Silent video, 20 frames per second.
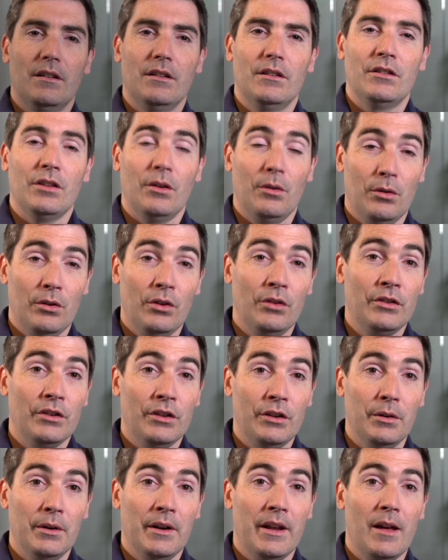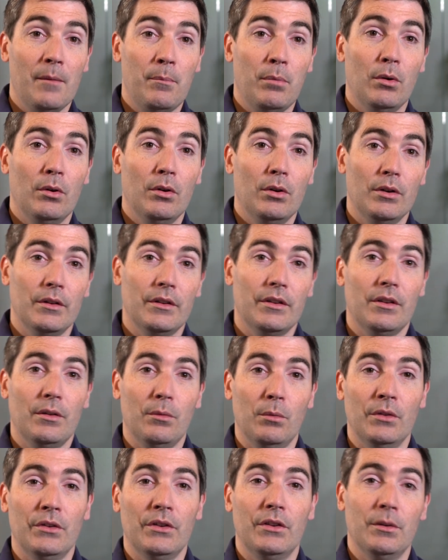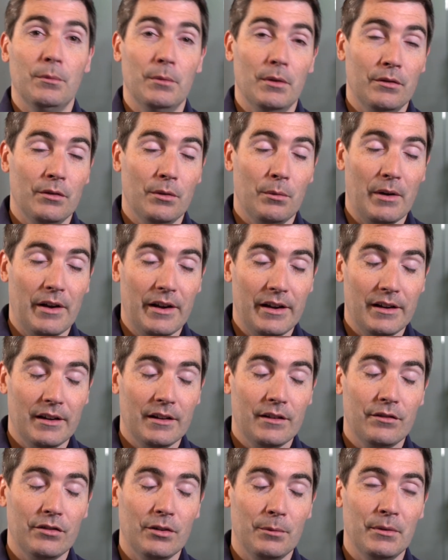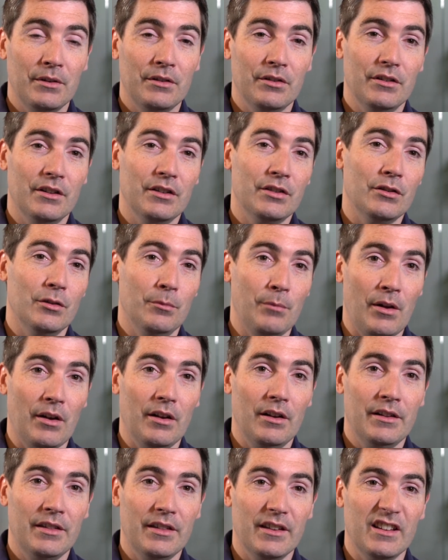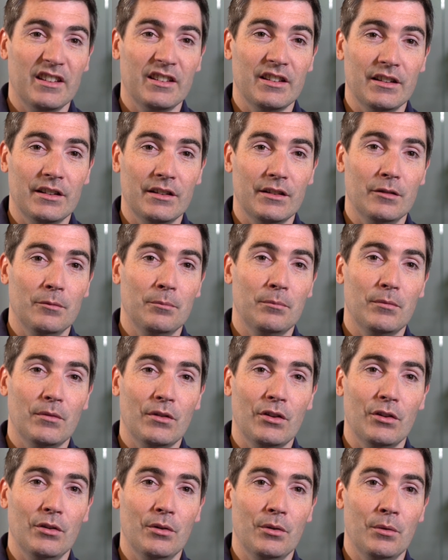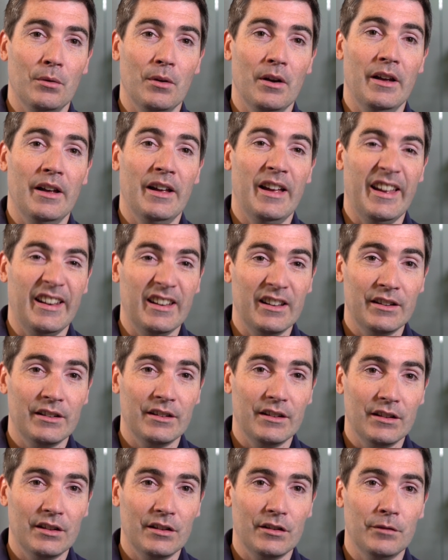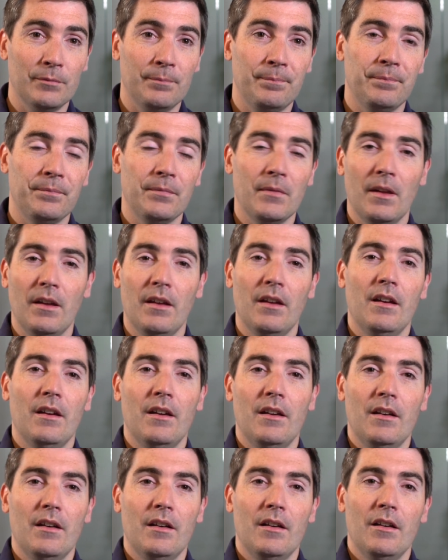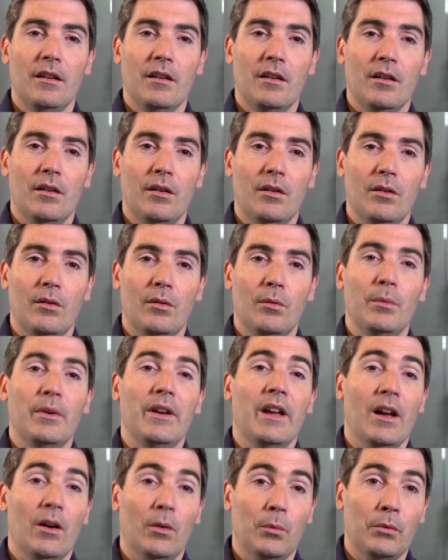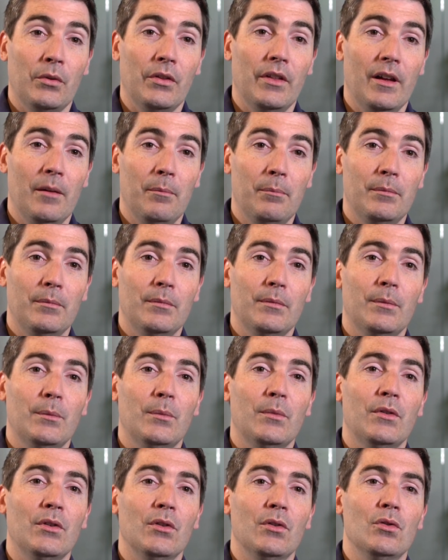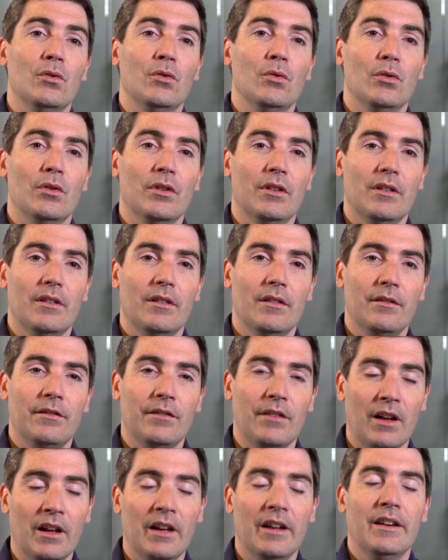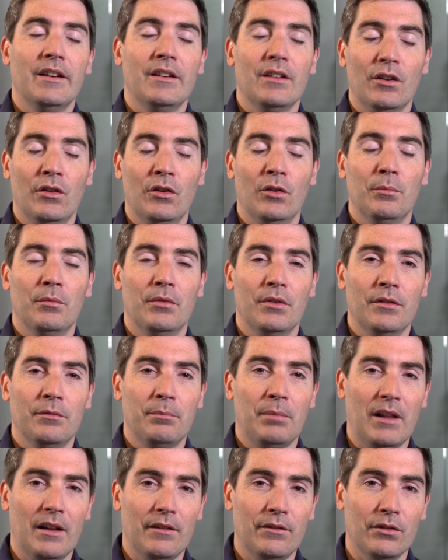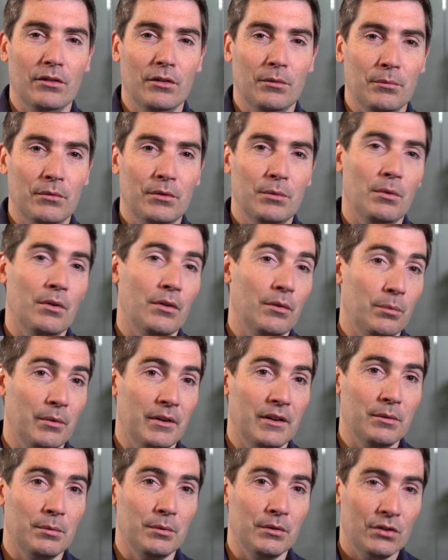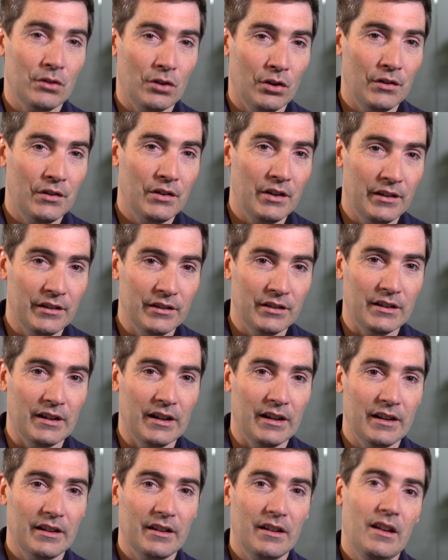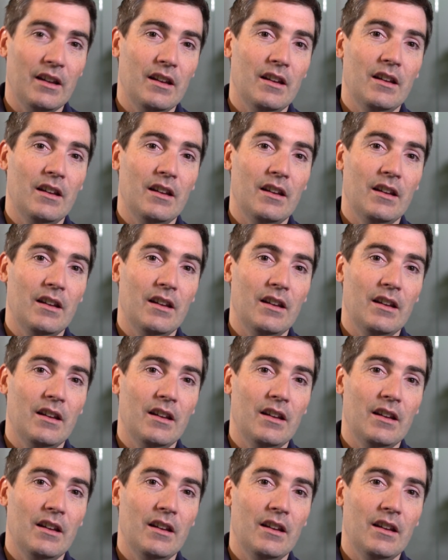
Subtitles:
So London Luton Airport wanted to move away from a traditional monolithic system to a headless system. We helped them to find a number of platforms, one of which was Content Stack,